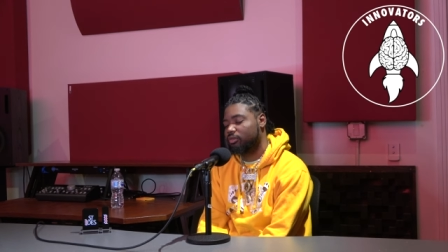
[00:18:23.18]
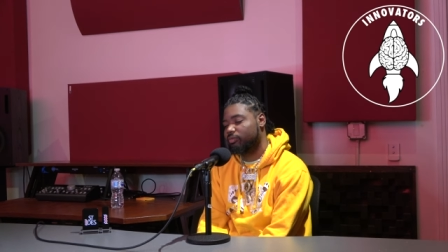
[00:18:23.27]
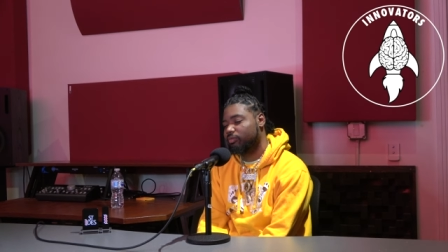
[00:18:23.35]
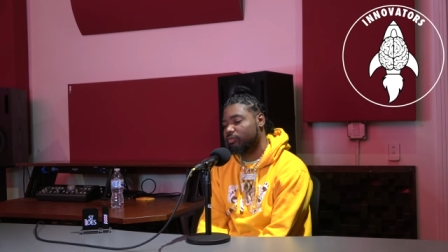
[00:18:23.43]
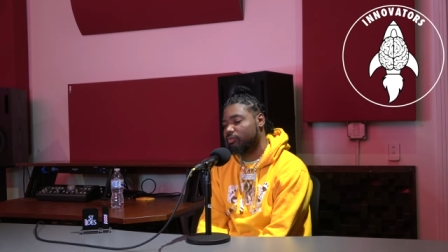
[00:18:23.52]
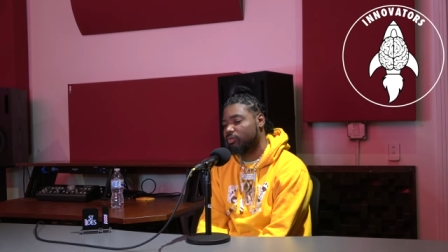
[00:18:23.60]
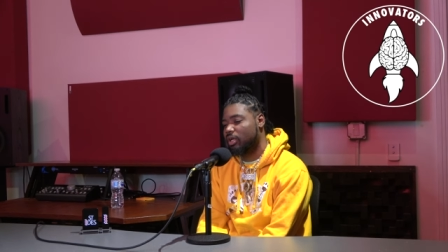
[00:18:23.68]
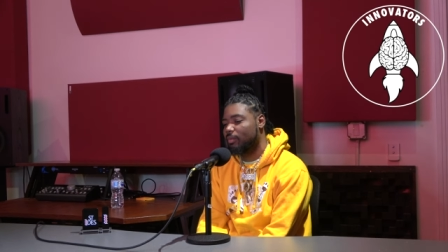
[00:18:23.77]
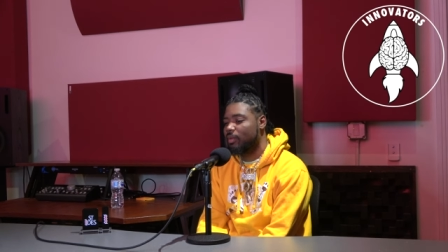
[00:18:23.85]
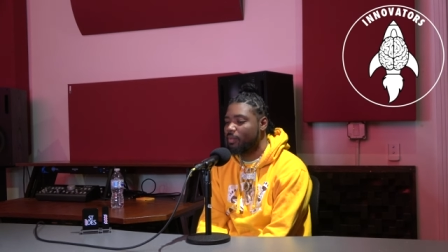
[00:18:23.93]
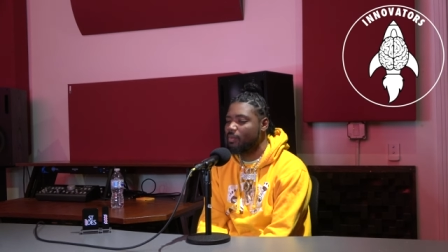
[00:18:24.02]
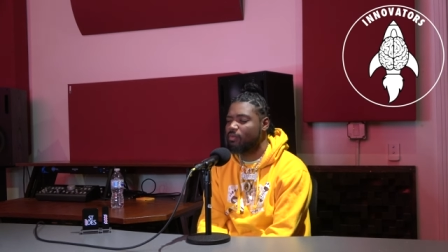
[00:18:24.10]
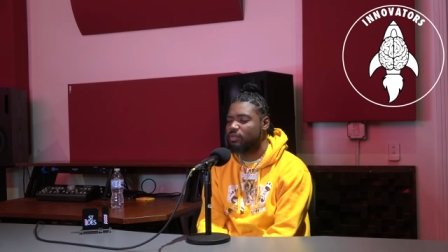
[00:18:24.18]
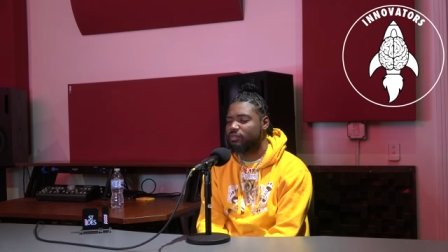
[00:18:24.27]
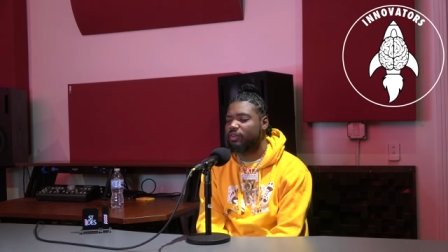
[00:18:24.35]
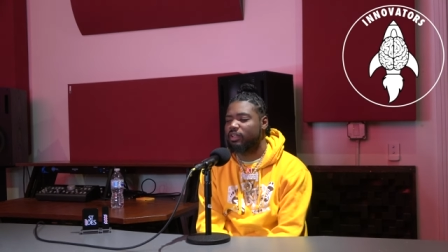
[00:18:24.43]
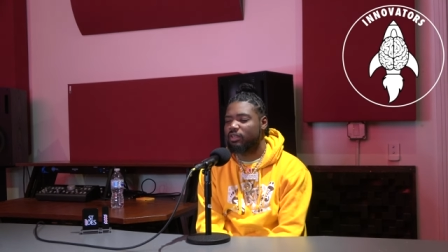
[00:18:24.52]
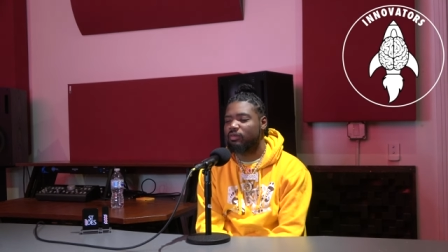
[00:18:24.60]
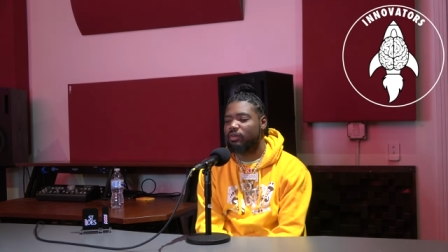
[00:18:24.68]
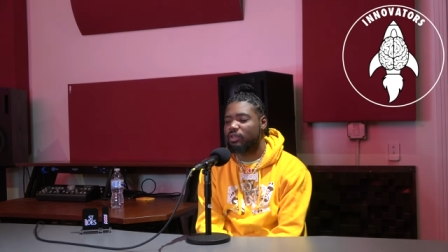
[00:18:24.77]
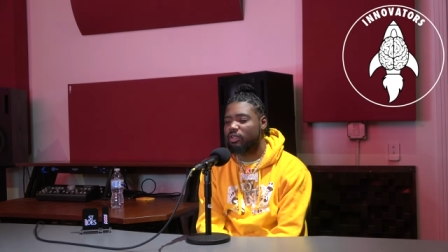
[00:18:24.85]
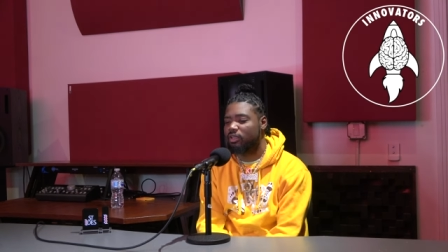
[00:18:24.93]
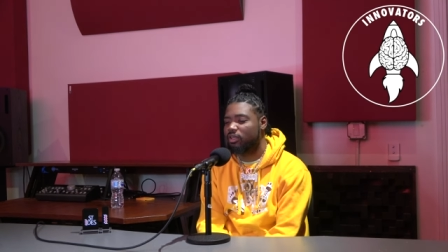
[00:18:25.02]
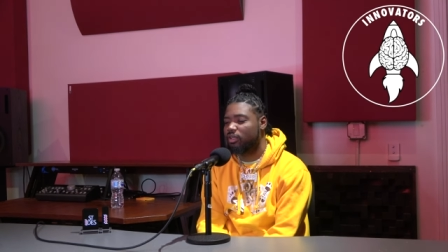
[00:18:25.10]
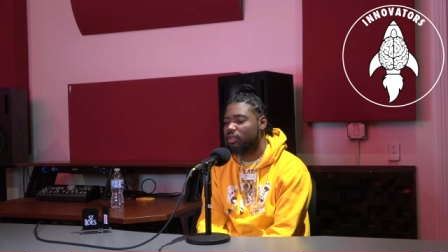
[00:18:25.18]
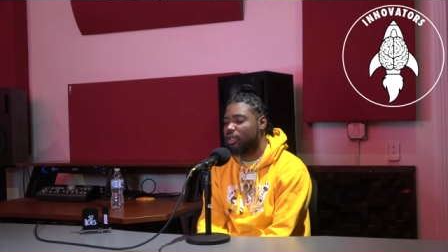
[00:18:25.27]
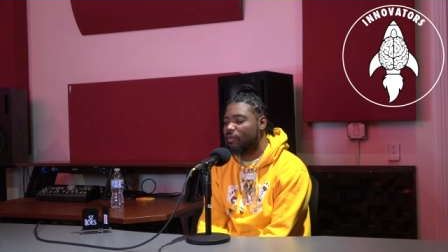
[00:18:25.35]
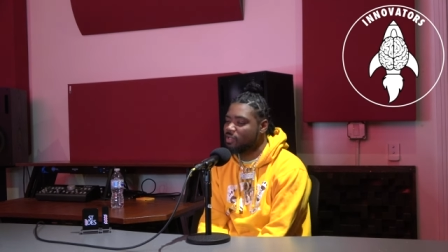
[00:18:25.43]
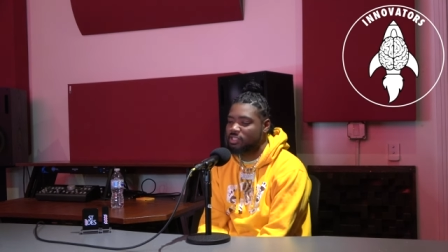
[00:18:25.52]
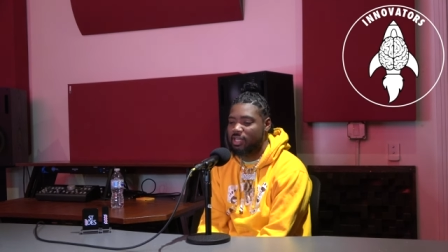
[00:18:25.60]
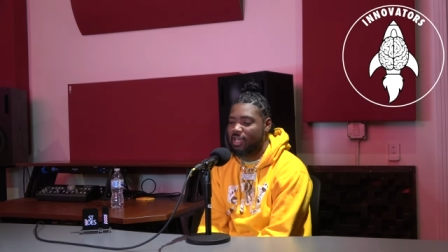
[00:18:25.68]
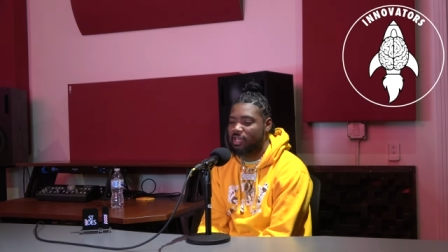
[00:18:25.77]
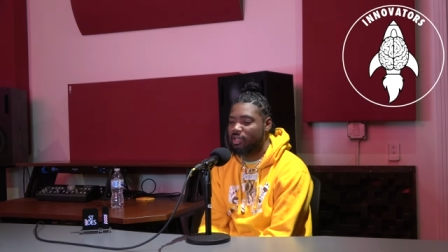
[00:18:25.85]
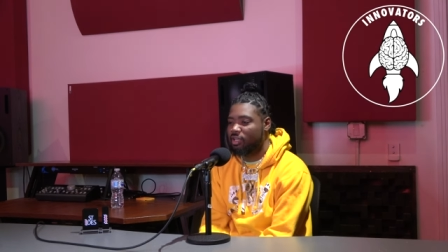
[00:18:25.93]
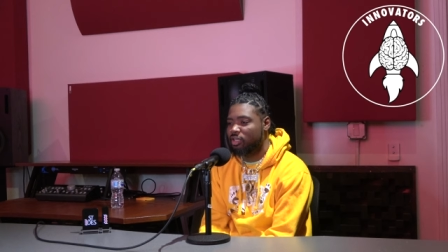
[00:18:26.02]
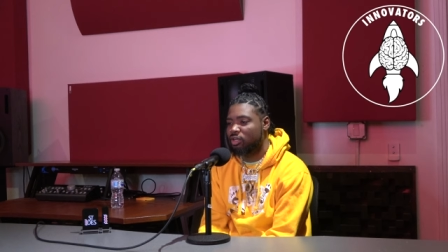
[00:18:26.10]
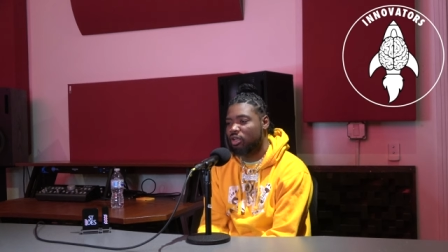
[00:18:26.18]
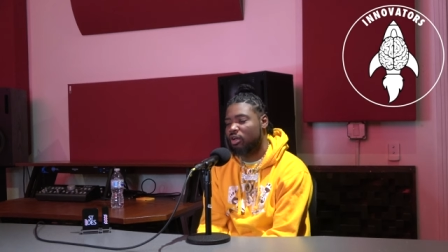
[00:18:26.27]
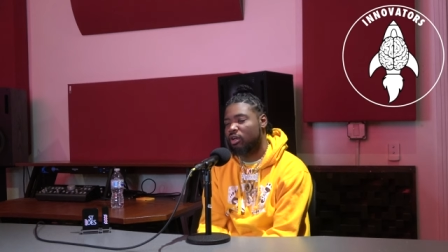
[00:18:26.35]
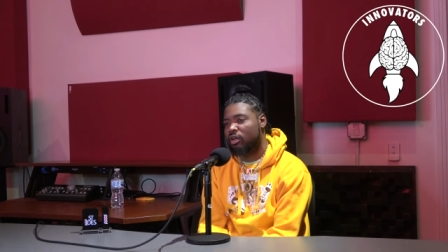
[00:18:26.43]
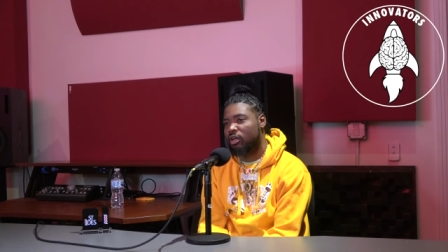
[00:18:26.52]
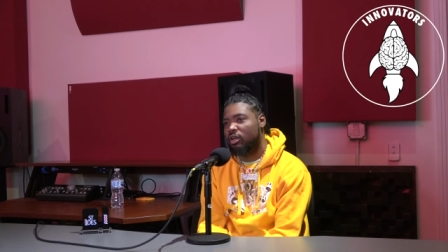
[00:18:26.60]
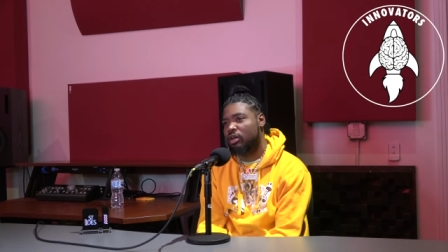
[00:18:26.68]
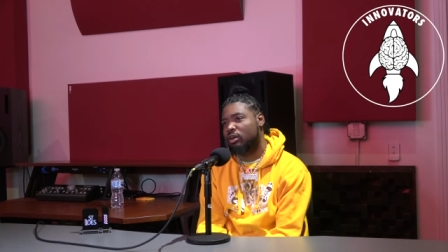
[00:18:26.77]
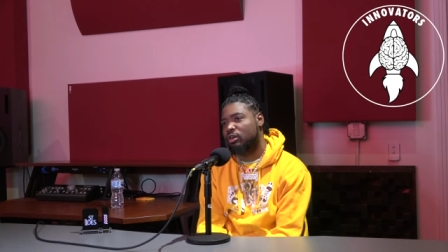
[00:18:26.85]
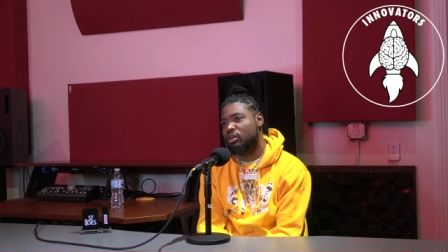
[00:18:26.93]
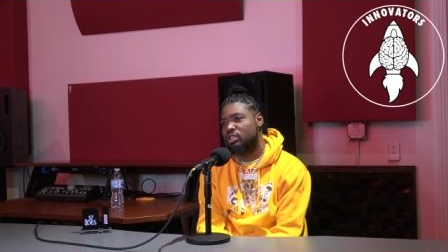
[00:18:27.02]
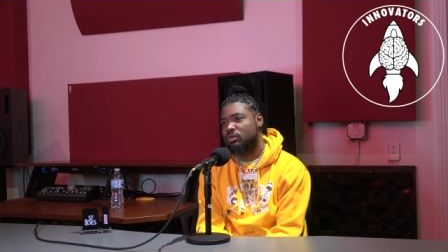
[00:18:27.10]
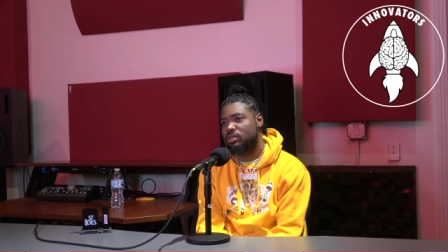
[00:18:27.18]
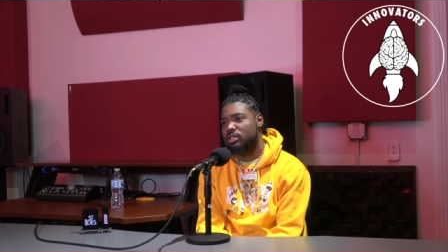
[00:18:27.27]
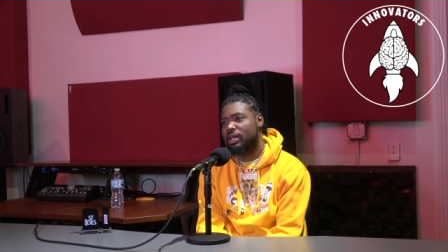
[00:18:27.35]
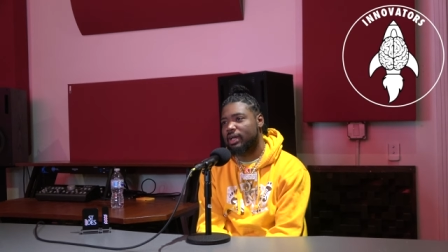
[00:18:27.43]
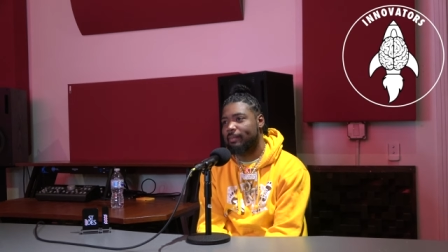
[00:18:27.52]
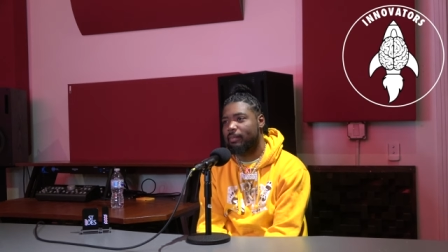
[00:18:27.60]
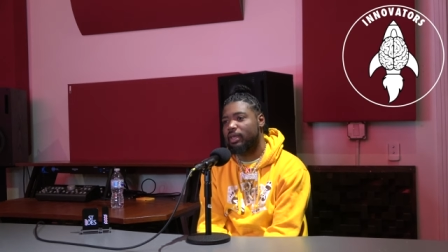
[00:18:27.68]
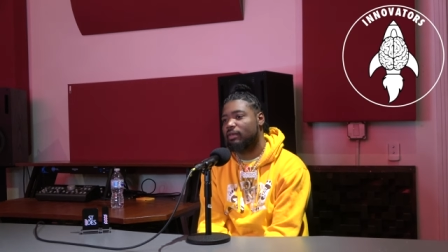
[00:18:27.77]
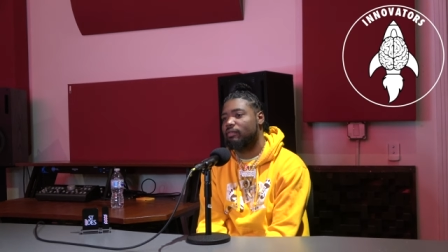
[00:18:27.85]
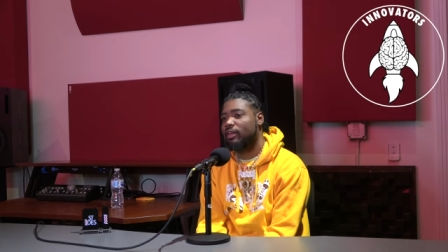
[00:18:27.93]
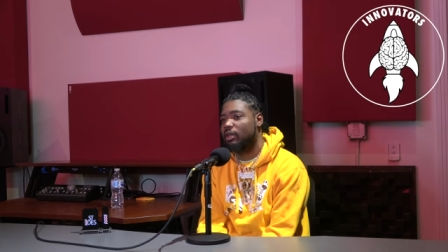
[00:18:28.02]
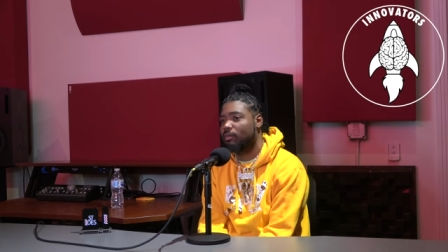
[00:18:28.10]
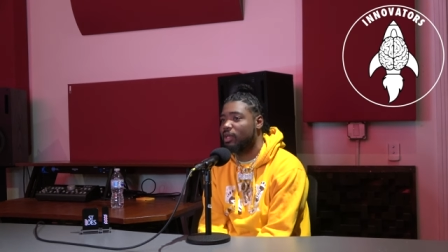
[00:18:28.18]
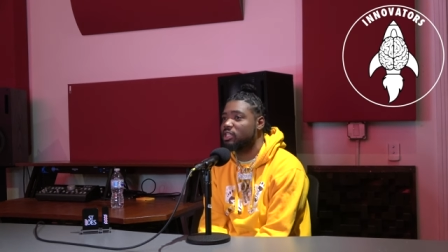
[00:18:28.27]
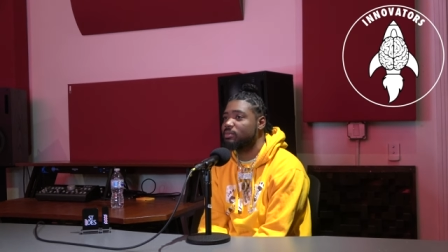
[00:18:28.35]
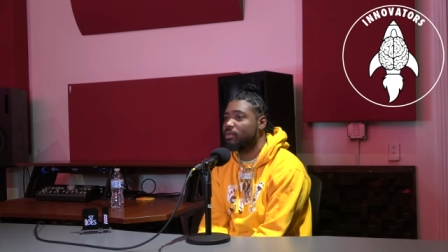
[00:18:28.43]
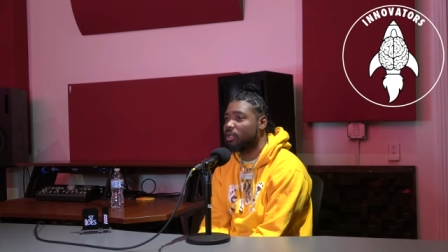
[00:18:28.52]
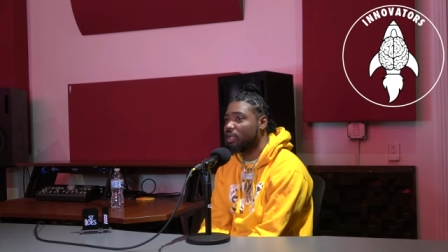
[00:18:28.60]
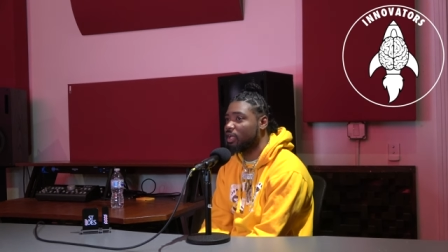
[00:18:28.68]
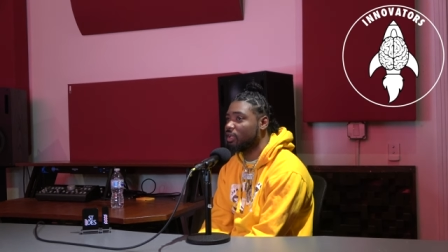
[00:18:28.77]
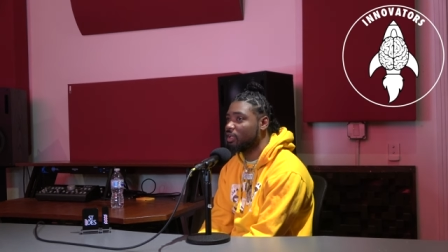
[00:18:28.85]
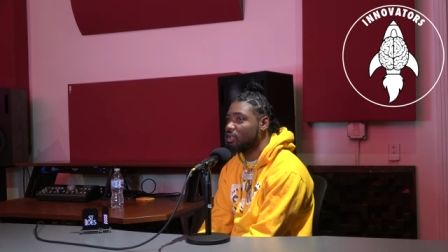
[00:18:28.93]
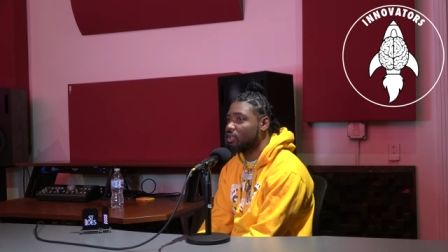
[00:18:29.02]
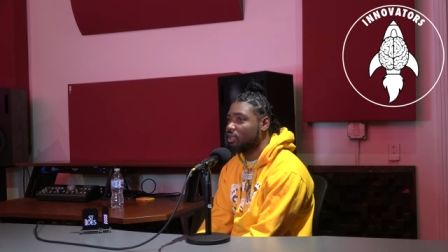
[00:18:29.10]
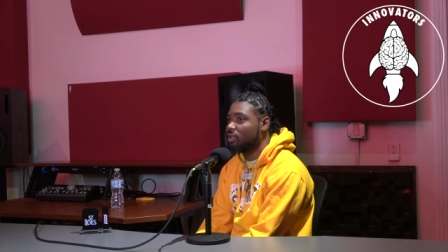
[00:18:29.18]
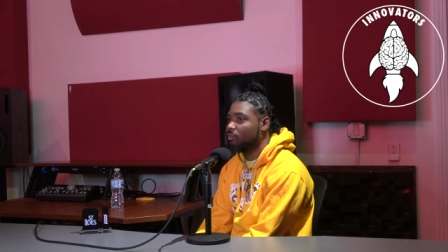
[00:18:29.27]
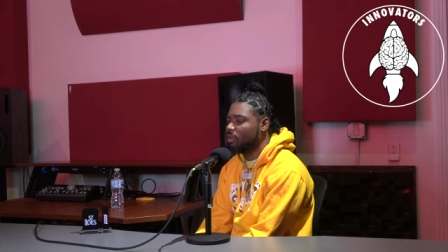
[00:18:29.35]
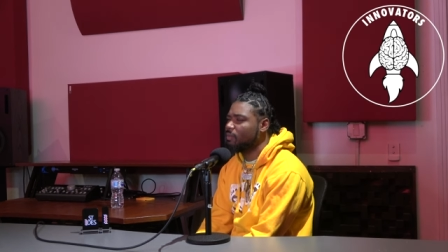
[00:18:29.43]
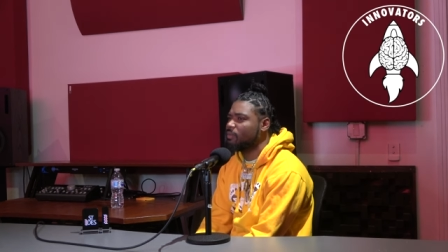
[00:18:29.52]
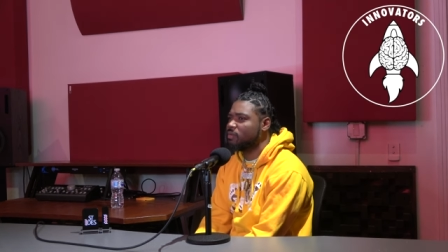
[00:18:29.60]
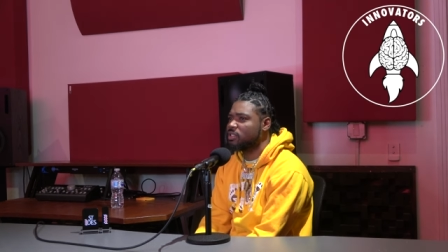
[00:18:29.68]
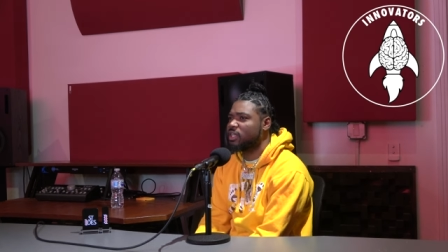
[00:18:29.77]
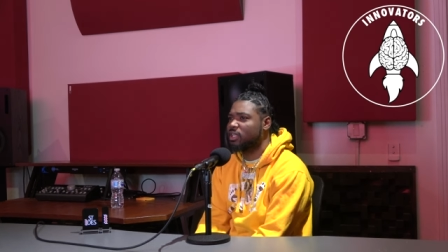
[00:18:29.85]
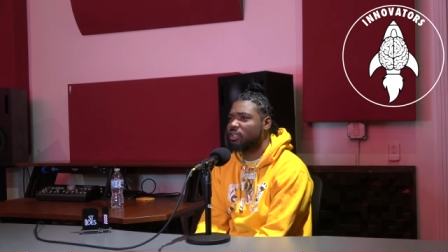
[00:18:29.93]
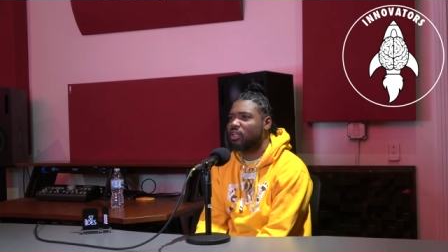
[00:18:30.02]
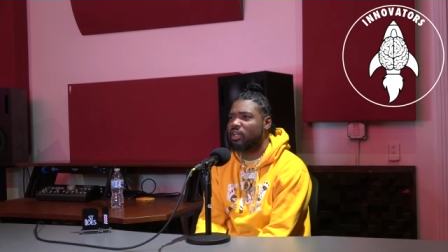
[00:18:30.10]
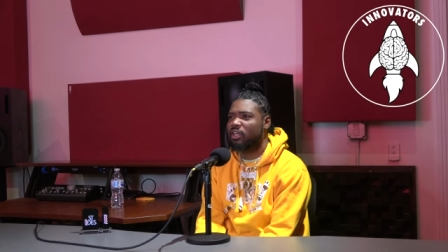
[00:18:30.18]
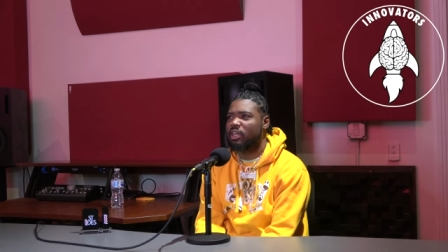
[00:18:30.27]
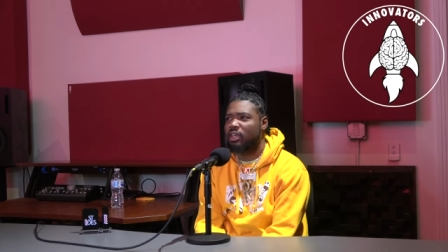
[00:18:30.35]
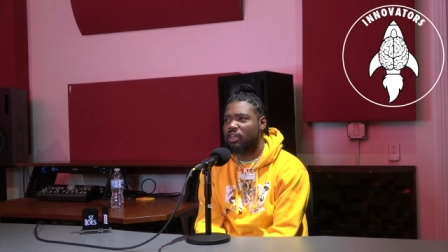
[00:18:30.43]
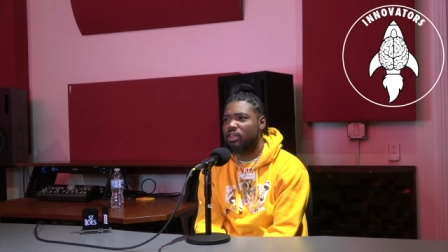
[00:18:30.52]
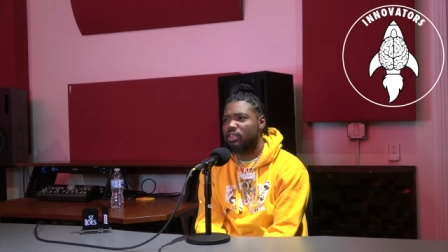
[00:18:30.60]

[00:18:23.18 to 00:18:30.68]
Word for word: mm, I mean, people was fucking with it. It wasn't like a, you know, of course, it wasn't like a big fan base, but like people was hella like, was